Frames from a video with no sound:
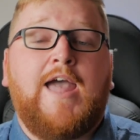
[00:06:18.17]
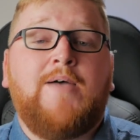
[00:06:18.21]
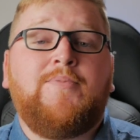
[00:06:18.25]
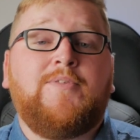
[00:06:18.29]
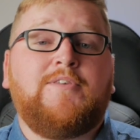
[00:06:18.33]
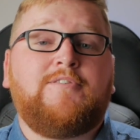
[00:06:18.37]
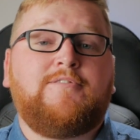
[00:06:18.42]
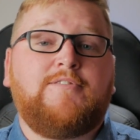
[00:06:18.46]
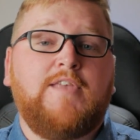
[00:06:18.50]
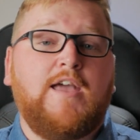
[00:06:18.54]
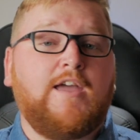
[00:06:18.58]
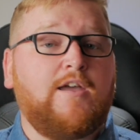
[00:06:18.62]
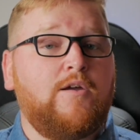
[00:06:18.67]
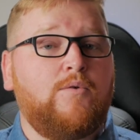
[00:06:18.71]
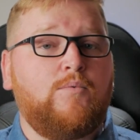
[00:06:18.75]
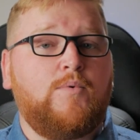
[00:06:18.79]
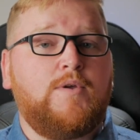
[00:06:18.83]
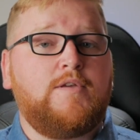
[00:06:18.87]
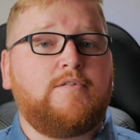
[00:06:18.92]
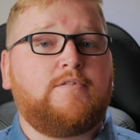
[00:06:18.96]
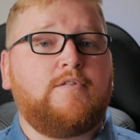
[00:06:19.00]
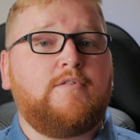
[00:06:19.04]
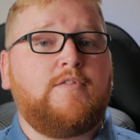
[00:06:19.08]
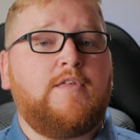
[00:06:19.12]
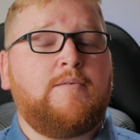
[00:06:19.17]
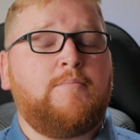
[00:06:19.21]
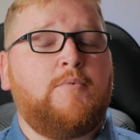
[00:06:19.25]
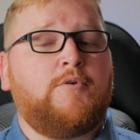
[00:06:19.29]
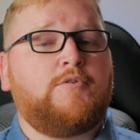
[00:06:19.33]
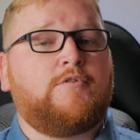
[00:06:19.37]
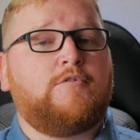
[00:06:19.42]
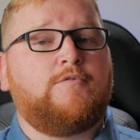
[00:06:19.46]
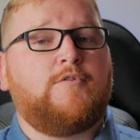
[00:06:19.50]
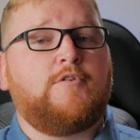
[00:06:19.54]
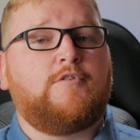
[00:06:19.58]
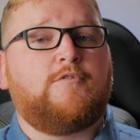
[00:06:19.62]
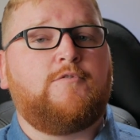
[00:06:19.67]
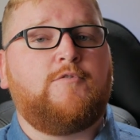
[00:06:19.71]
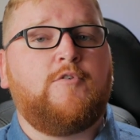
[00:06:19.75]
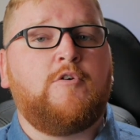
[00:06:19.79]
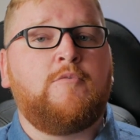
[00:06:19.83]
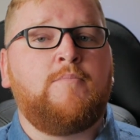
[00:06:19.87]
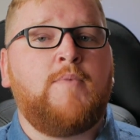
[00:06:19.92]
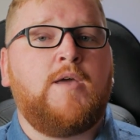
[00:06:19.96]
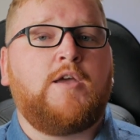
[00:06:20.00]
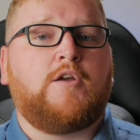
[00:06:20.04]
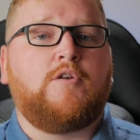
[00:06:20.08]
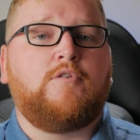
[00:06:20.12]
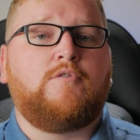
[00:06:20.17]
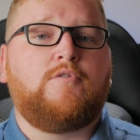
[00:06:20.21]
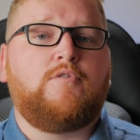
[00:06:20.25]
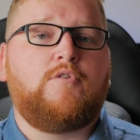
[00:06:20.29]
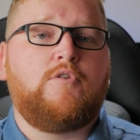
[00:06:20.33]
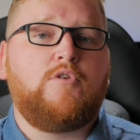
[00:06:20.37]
And the second reason that most of us filmmakers